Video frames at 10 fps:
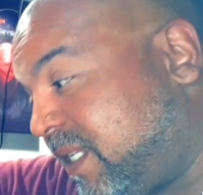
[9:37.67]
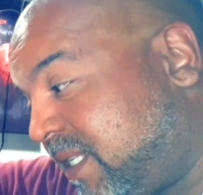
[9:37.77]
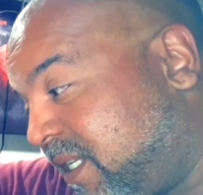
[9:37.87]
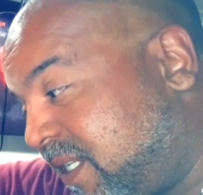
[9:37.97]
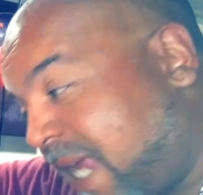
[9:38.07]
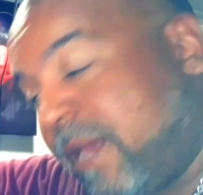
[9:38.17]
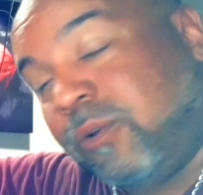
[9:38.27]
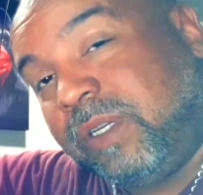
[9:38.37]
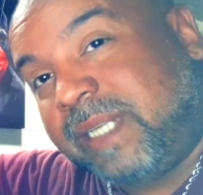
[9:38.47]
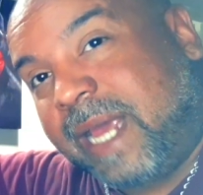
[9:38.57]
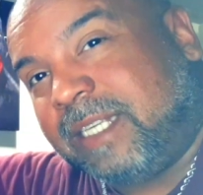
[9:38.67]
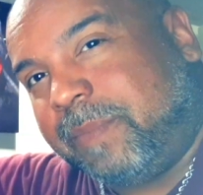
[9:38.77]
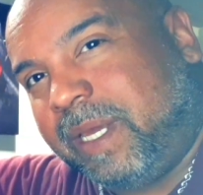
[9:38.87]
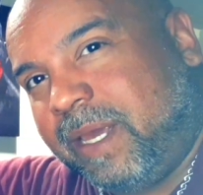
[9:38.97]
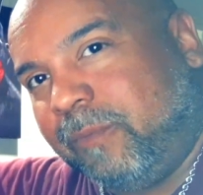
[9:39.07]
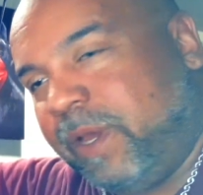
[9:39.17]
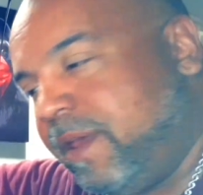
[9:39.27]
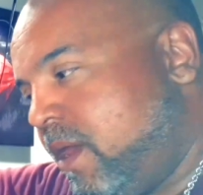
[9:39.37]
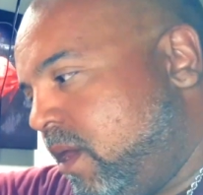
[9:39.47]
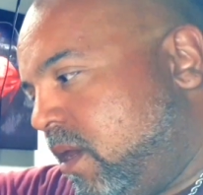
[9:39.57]
to cycle this tank to begin
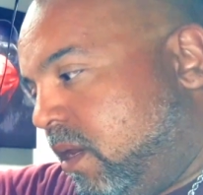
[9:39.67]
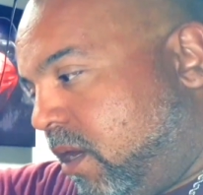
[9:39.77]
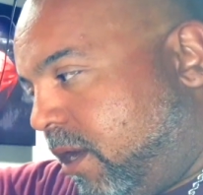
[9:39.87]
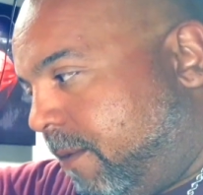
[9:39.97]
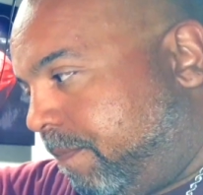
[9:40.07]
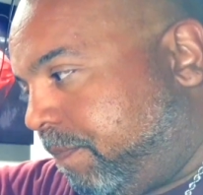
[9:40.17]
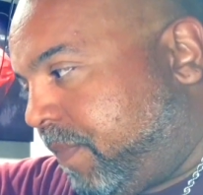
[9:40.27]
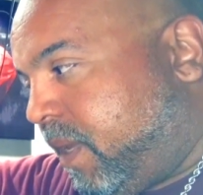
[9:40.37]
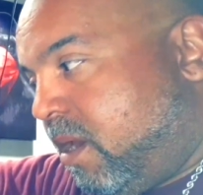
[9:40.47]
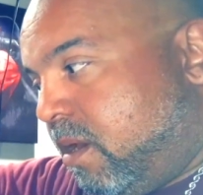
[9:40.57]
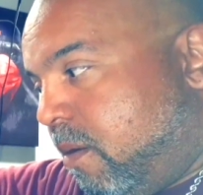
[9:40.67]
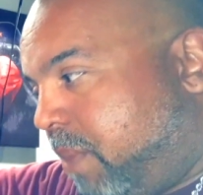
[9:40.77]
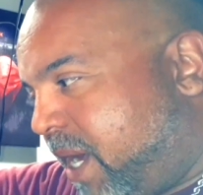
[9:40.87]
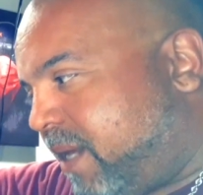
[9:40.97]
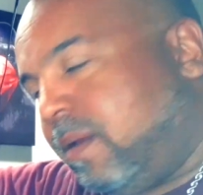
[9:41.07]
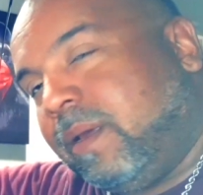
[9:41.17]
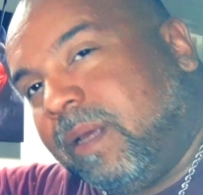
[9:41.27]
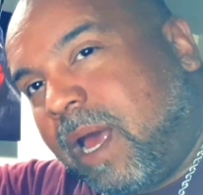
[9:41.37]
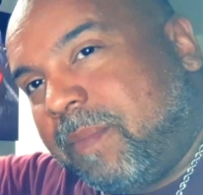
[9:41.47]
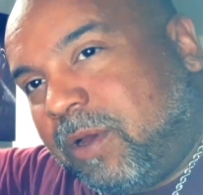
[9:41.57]
with. But
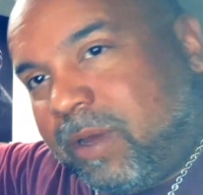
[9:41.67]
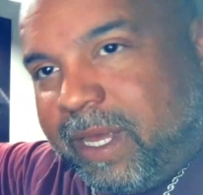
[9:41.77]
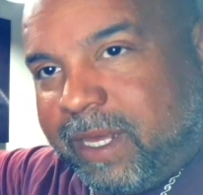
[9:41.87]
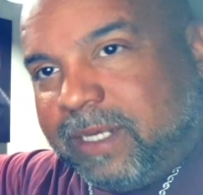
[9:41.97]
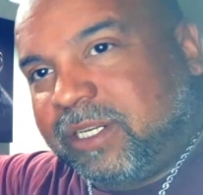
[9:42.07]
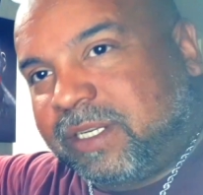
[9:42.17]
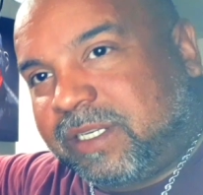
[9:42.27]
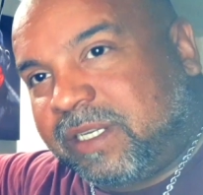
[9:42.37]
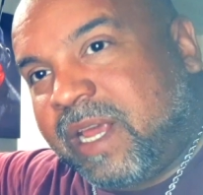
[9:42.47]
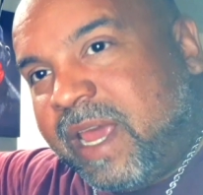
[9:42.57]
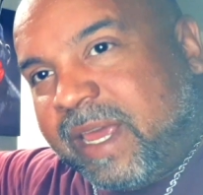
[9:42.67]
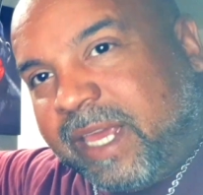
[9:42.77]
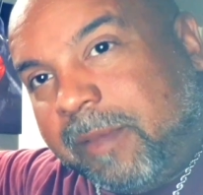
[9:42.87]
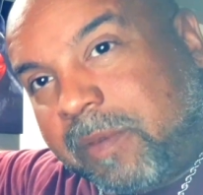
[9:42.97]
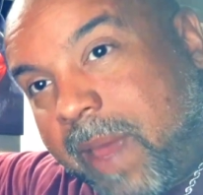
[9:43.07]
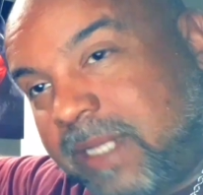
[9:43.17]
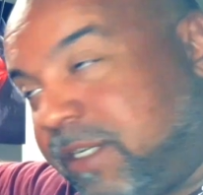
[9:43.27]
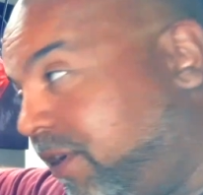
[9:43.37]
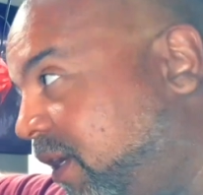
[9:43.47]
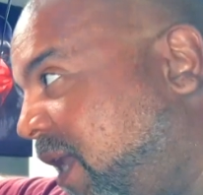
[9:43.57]
I'm gonna go ahead and just keep the
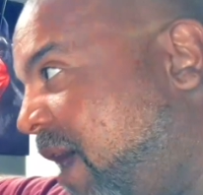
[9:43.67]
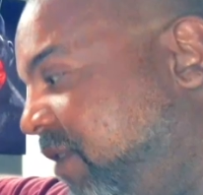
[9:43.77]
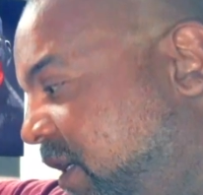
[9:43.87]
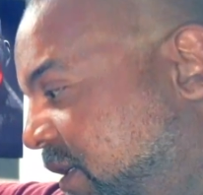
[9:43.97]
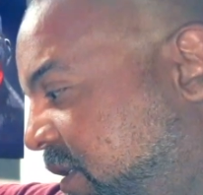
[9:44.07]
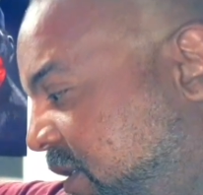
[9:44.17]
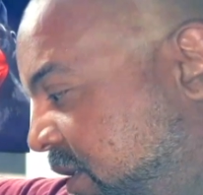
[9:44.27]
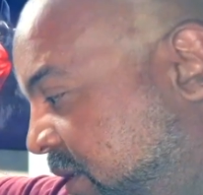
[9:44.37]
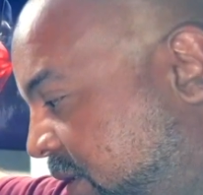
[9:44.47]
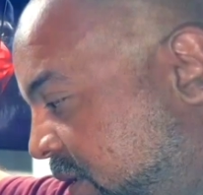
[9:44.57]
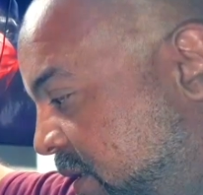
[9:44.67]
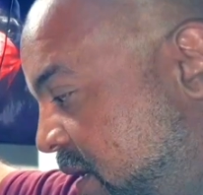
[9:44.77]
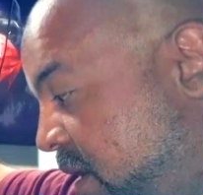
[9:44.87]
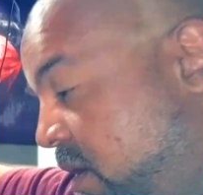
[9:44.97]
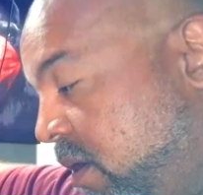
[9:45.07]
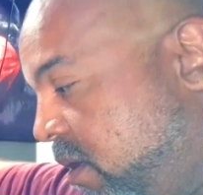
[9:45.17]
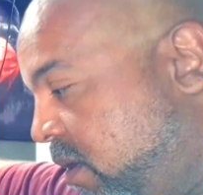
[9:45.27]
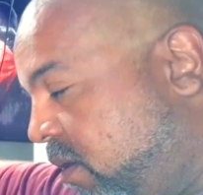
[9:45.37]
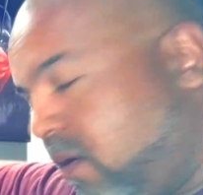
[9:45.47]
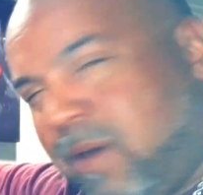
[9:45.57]
bacteria alive in this.
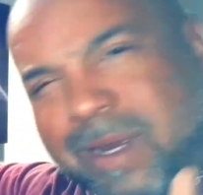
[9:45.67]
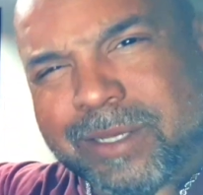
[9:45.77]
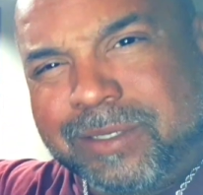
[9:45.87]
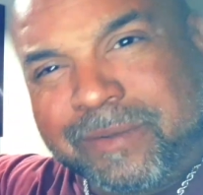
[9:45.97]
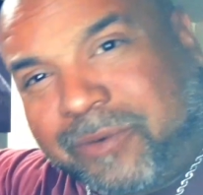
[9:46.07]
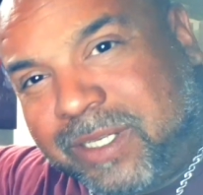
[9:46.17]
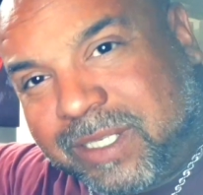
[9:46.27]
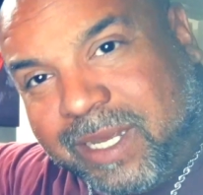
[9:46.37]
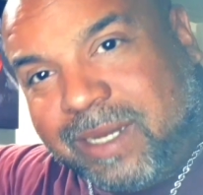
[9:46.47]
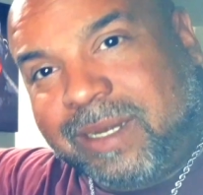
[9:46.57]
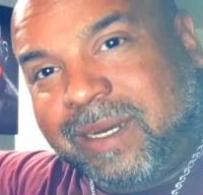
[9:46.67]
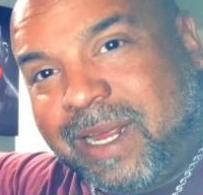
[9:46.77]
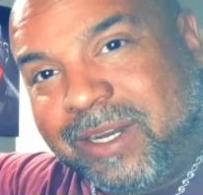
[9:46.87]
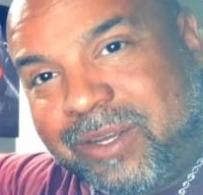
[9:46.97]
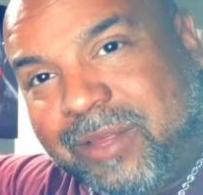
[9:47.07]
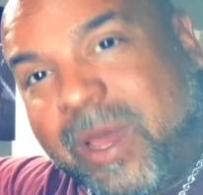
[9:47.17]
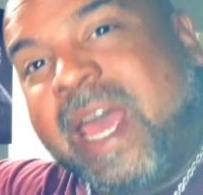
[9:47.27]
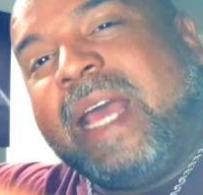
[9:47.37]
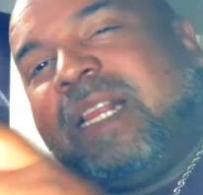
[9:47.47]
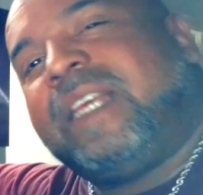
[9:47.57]
Well, I use the FRITZ again. I don't know. Either.
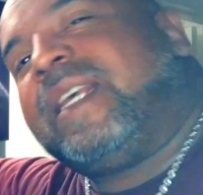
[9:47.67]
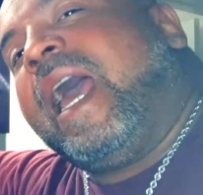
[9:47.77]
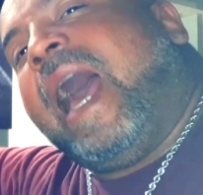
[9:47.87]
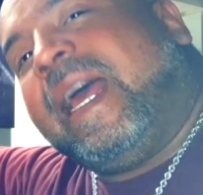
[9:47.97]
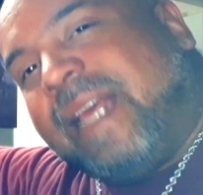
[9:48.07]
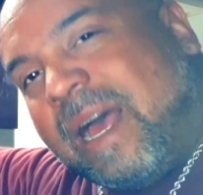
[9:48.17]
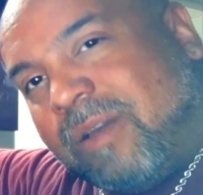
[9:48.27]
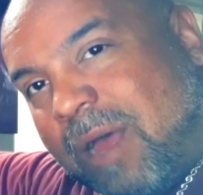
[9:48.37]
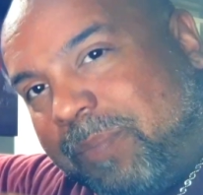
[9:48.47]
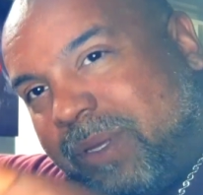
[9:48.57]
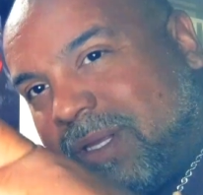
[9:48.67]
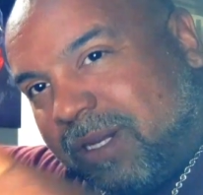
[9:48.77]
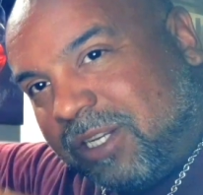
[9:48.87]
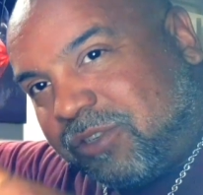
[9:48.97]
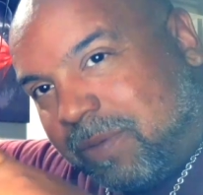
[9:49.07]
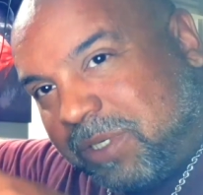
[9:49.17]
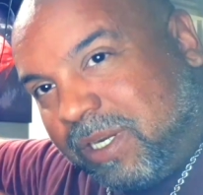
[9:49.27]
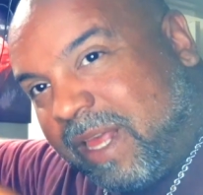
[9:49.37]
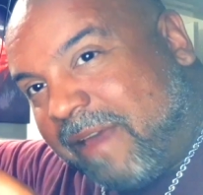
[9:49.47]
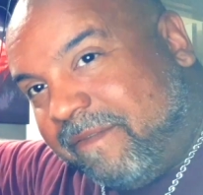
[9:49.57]
Listen, I'll put a
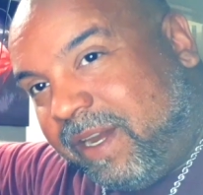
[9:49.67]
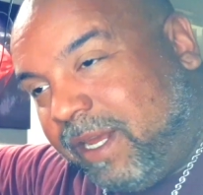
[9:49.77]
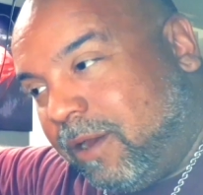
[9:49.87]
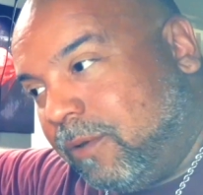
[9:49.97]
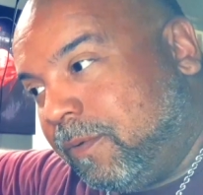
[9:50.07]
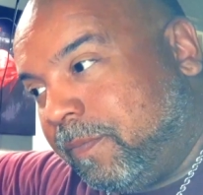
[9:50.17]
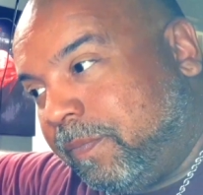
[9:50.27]
description of that video.